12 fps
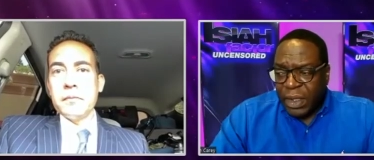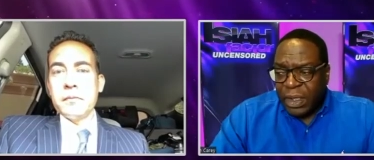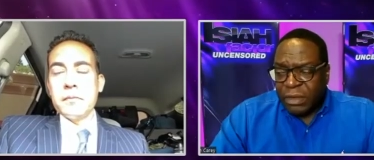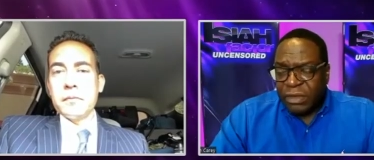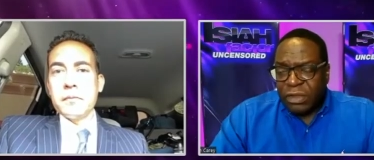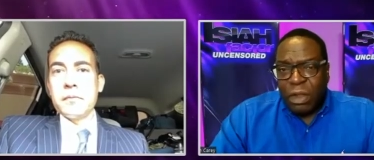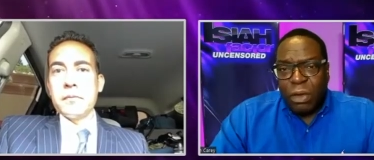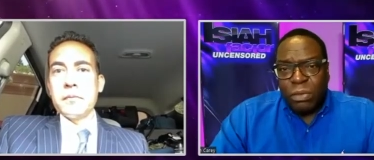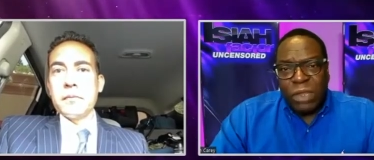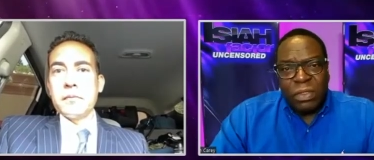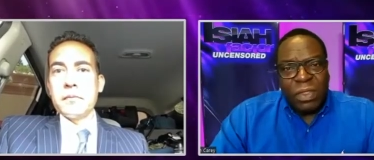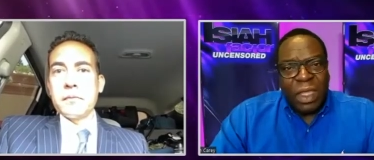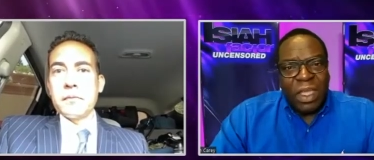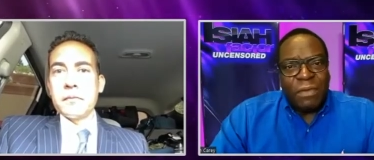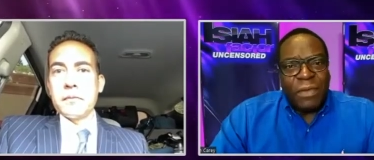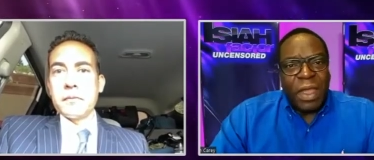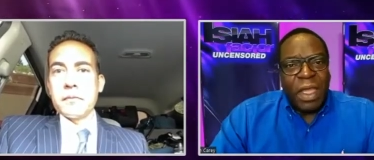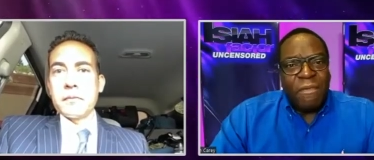Speaker 1: And so, did they
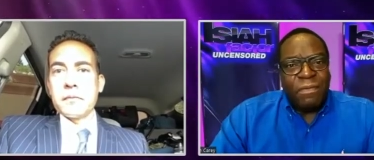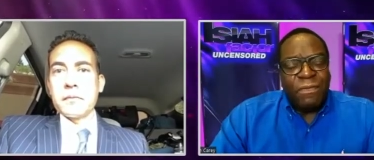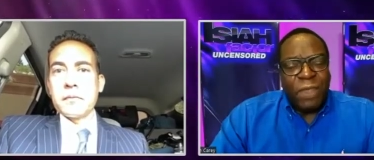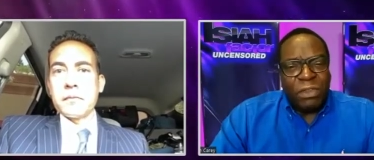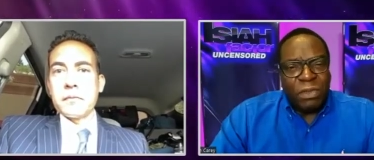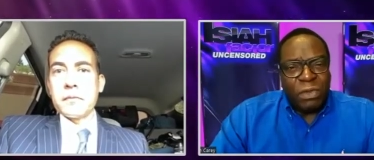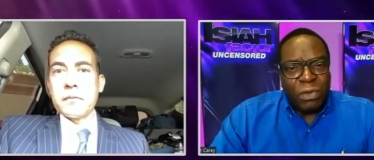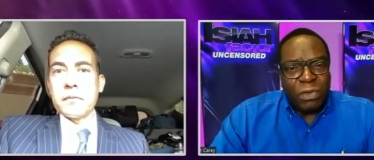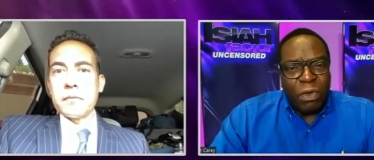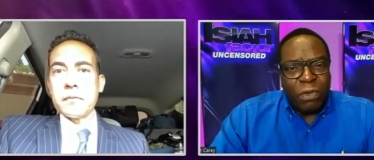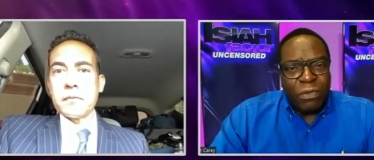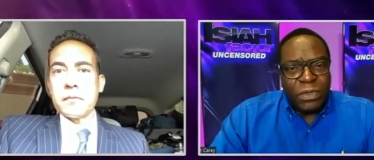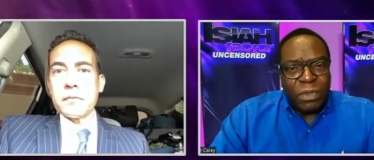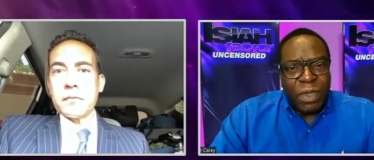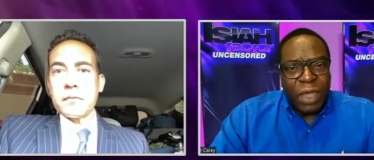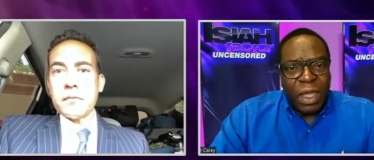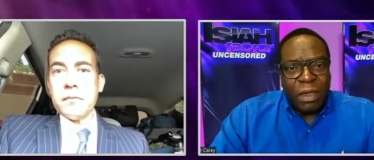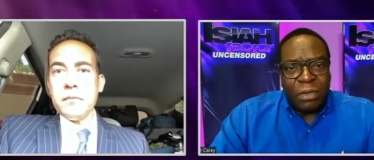ever have visitors over to
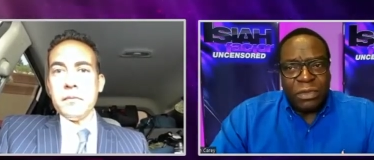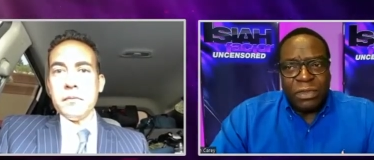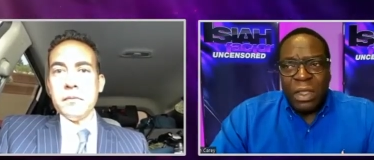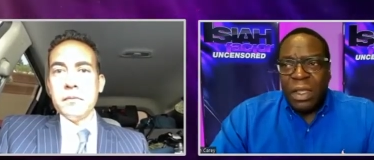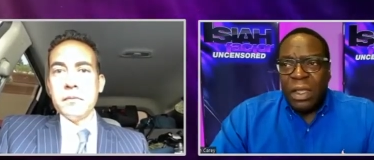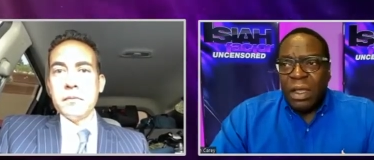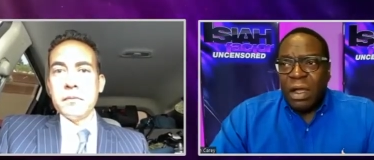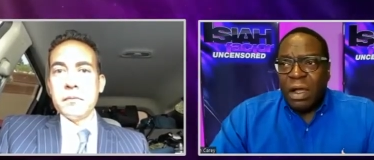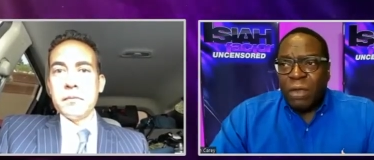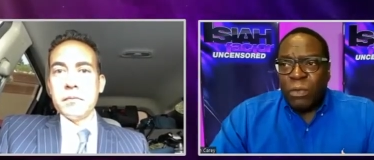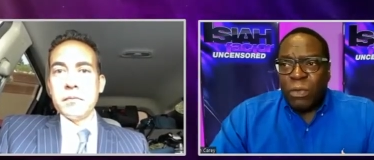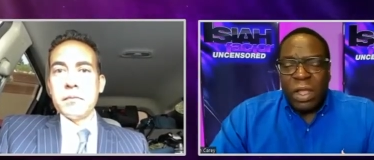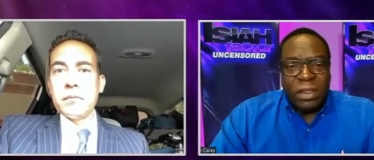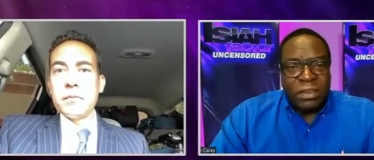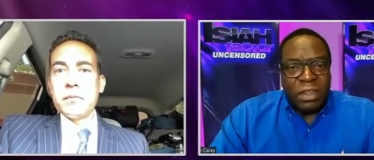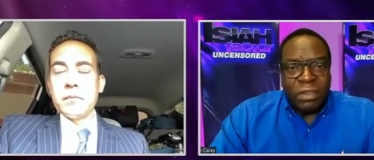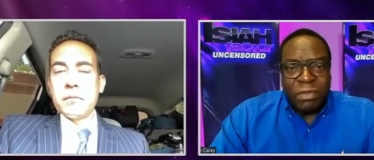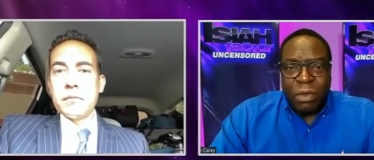the house, uh,
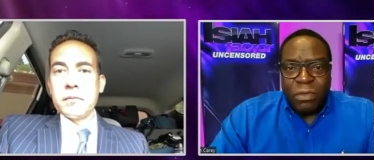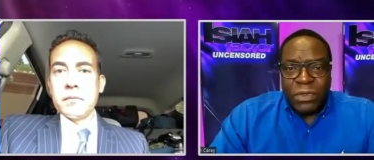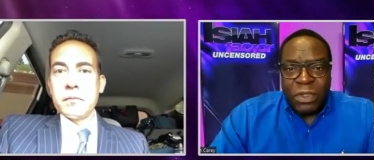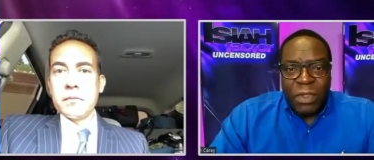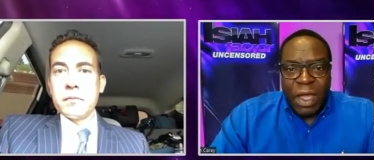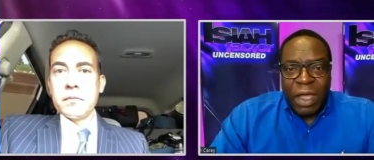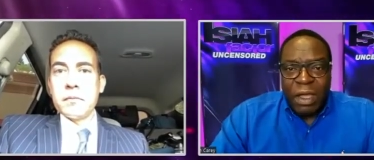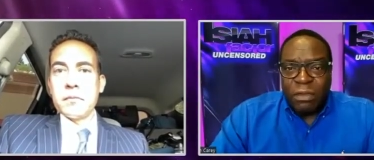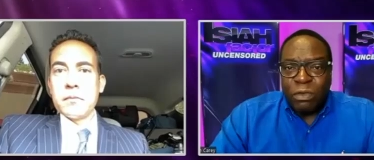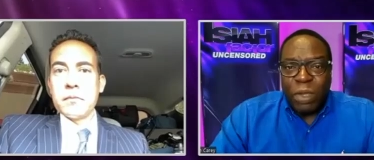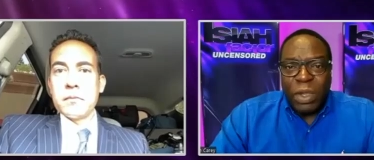relatives over to the house?